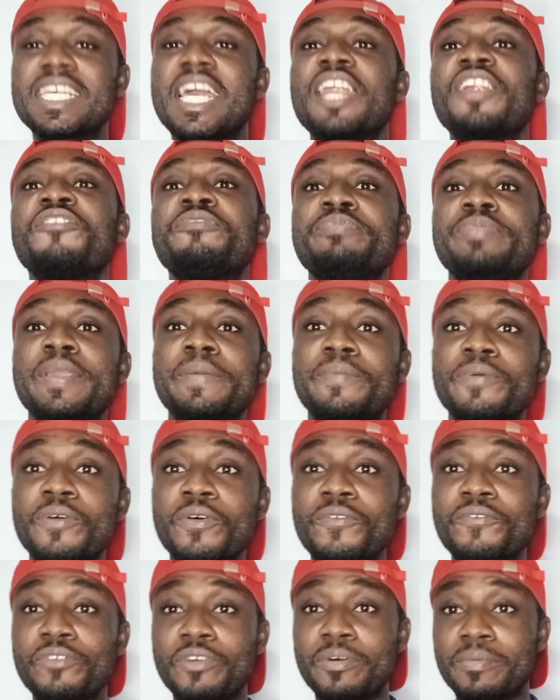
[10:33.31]
kind of
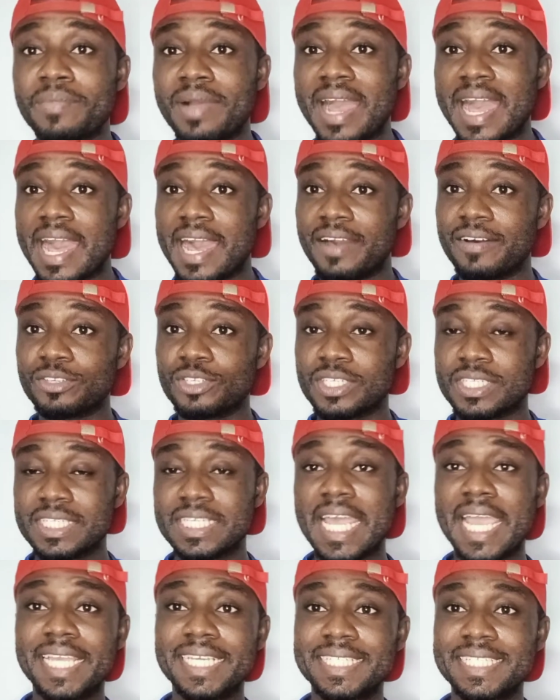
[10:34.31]
people from our
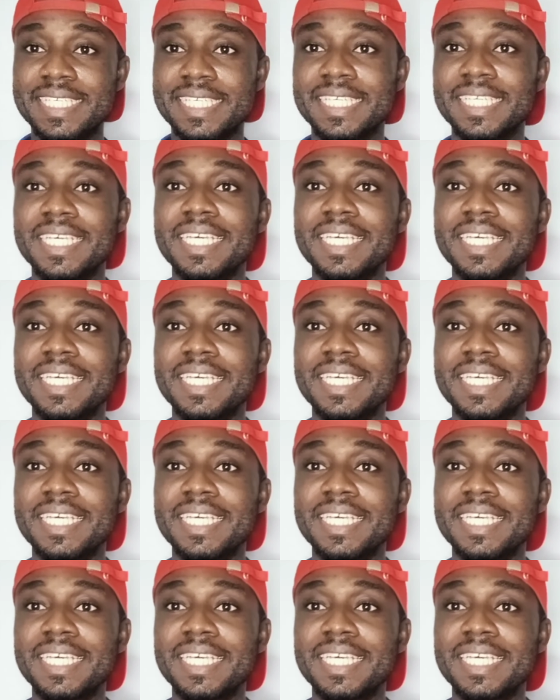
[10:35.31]
society,